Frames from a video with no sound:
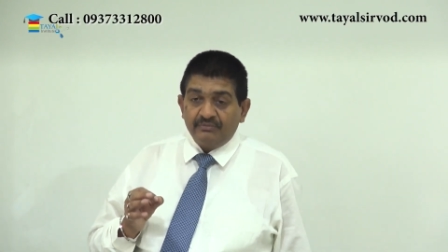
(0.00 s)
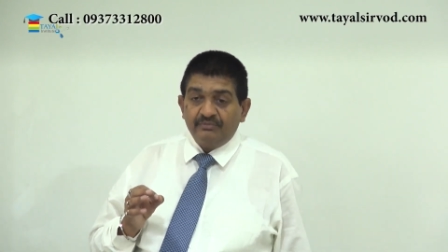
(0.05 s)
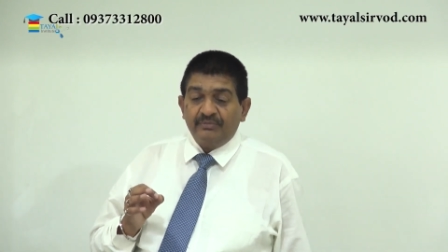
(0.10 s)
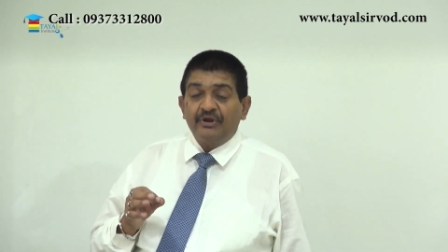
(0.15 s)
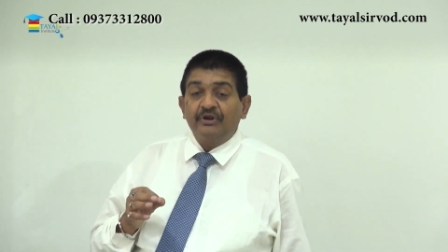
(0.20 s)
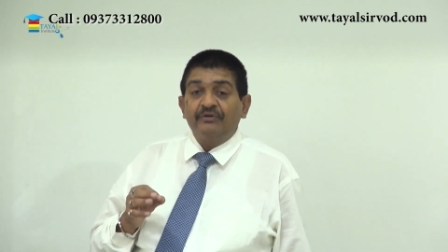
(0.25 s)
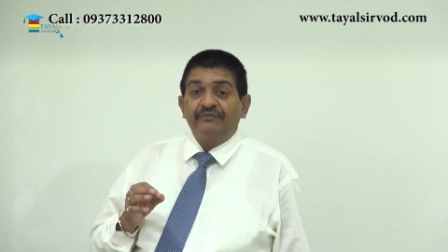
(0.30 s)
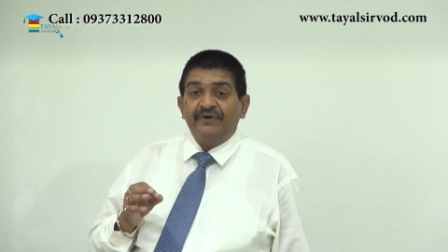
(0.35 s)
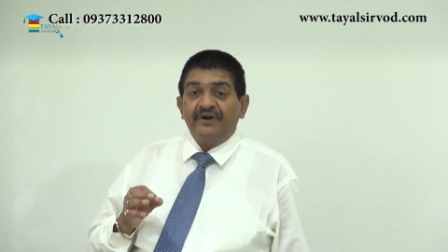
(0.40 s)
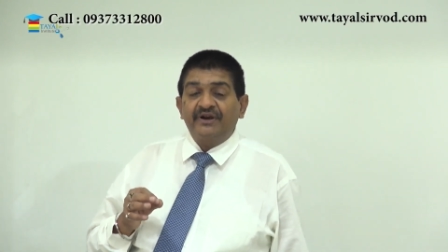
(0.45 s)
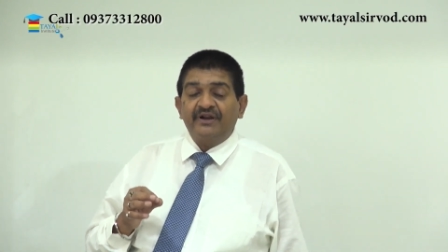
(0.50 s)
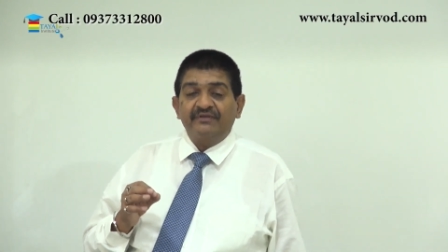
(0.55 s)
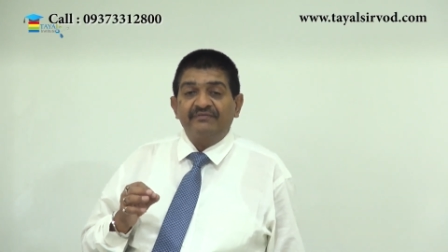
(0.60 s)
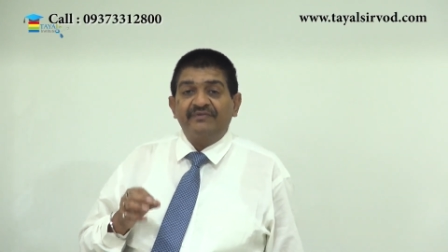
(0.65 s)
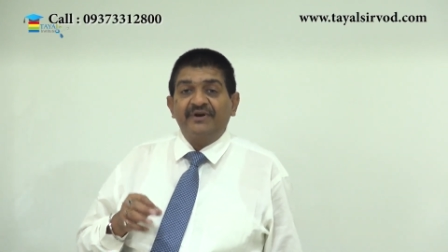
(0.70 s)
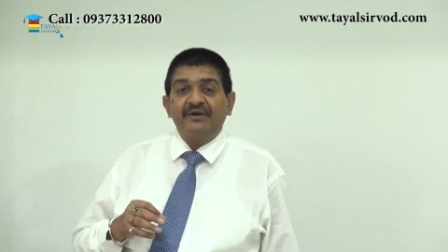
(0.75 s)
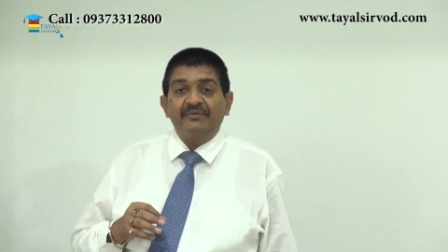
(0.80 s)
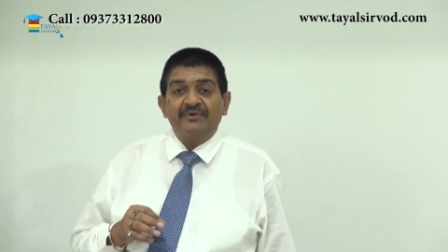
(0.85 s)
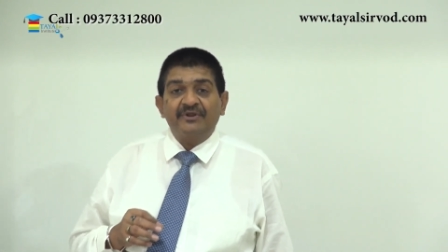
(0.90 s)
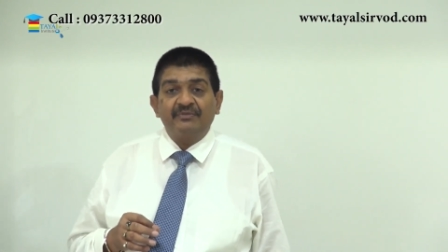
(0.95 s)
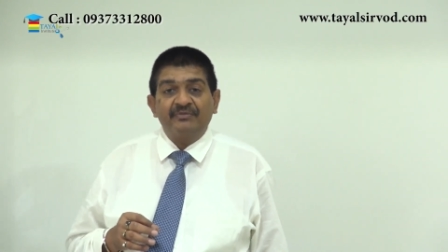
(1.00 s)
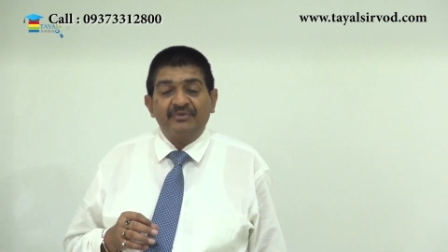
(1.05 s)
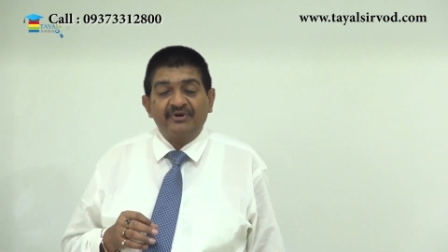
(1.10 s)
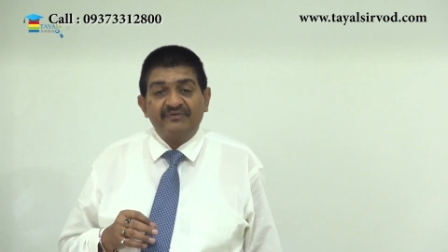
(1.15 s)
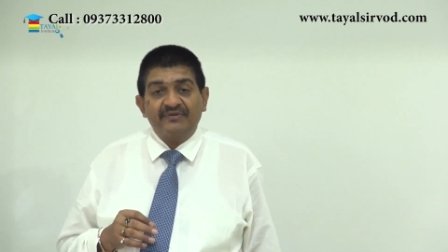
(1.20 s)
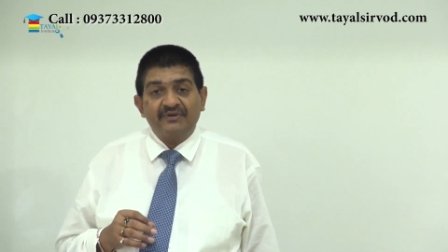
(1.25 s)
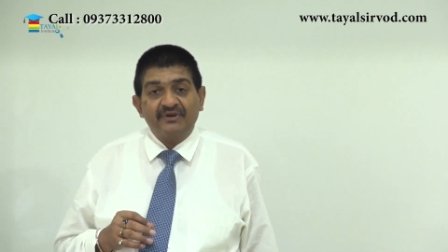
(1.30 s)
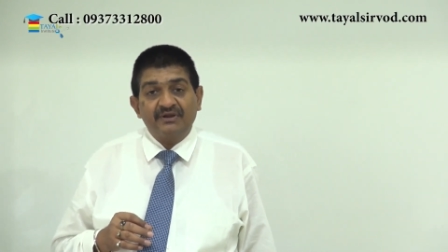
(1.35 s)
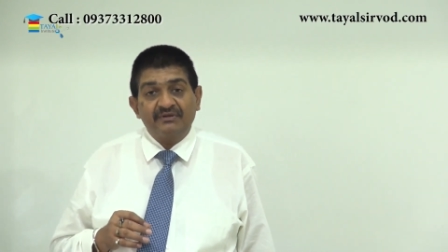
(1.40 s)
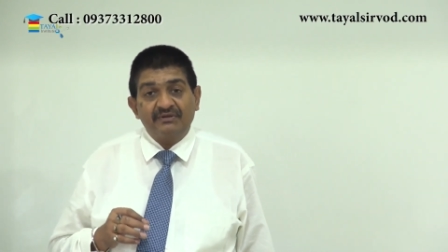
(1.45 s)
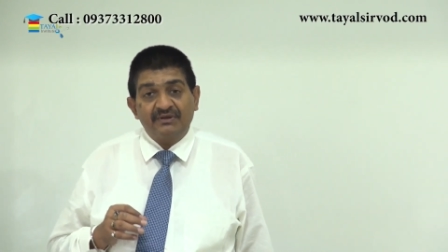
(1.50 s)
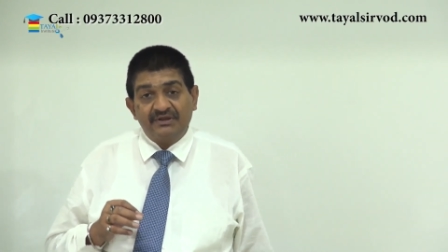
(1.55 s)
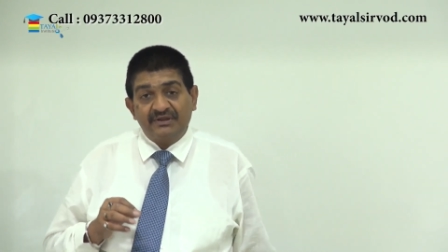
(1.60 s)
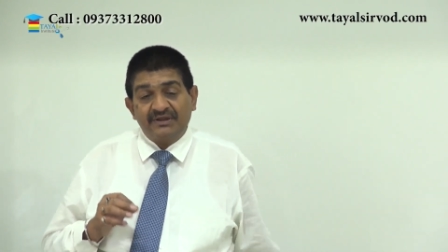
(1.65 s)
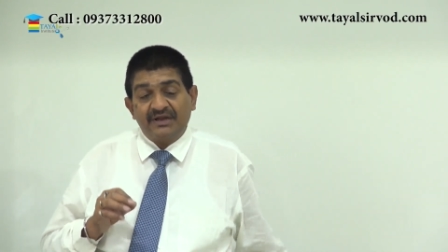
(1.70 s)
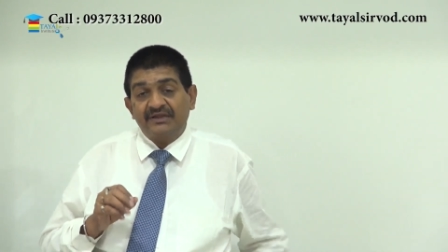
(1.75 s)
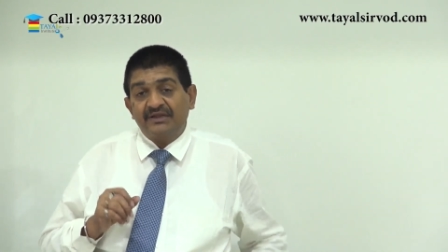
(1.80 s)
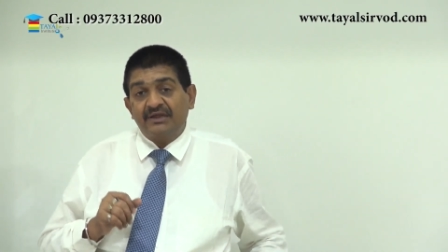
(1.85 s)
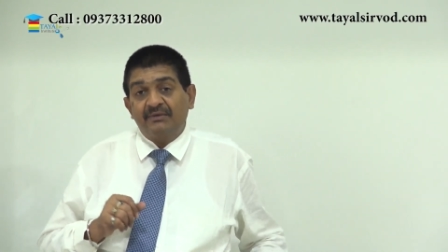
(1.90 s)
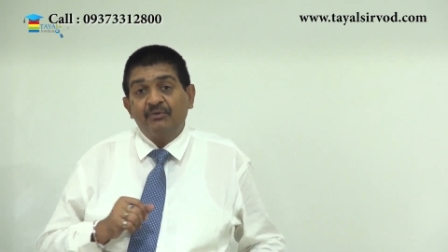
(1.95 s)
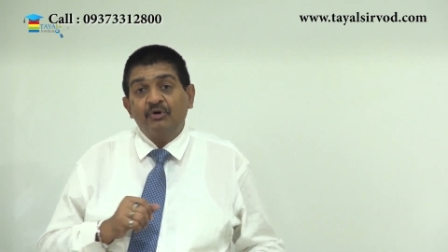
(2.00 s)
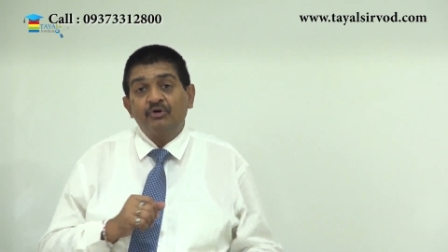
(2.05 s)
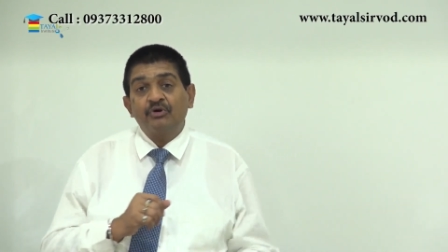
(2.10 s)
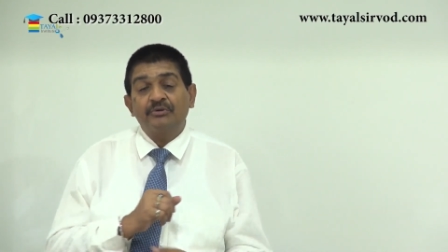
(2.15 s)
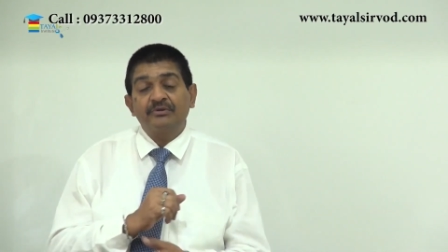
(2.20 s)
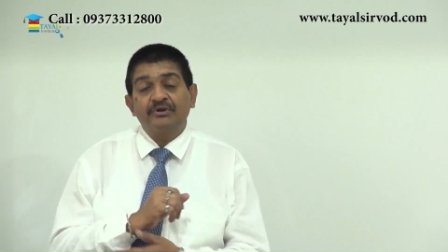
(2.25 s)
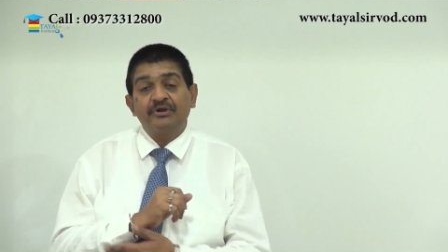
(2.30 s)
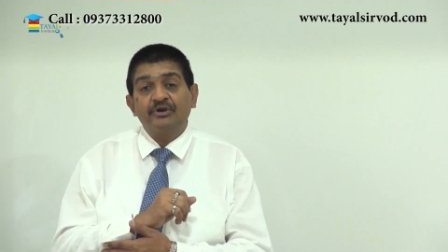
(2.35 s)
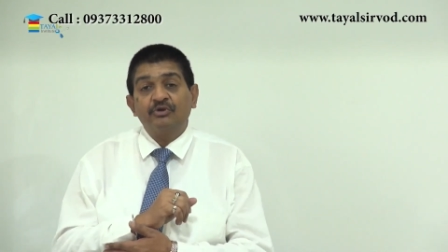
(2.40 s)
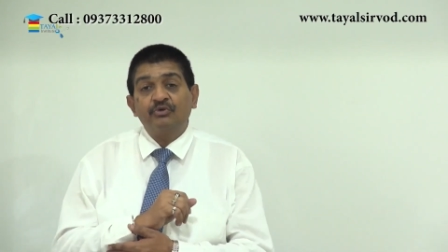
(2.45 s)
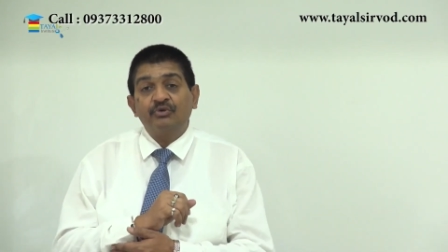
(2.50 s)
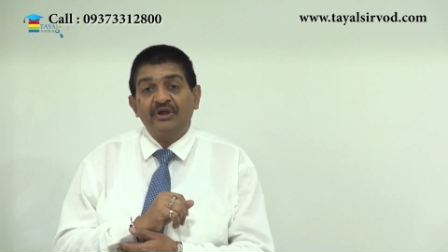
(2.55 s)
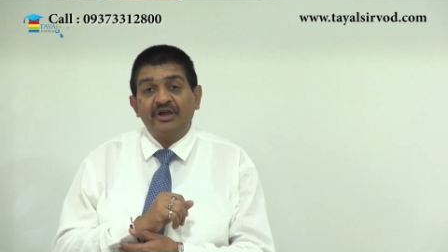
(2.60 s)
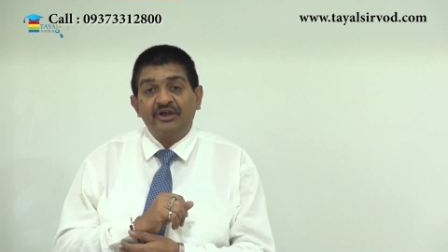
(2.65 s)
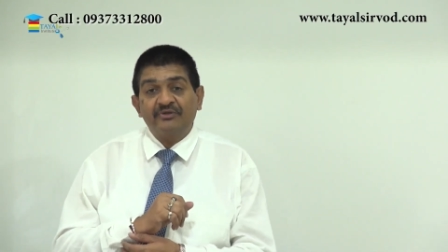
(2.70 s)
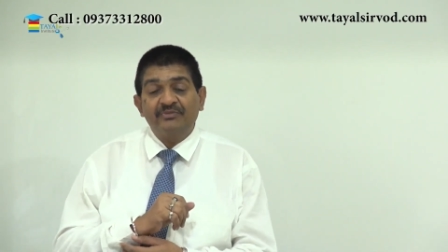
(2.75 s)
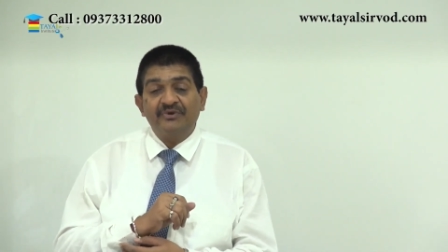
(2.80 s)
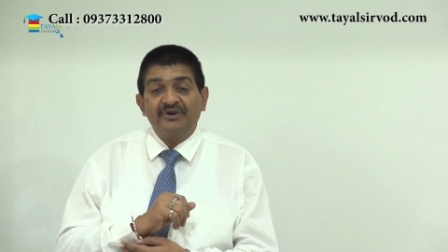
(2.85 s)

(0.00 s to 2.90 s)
bill of entry filed with the person in that the amount of the duty has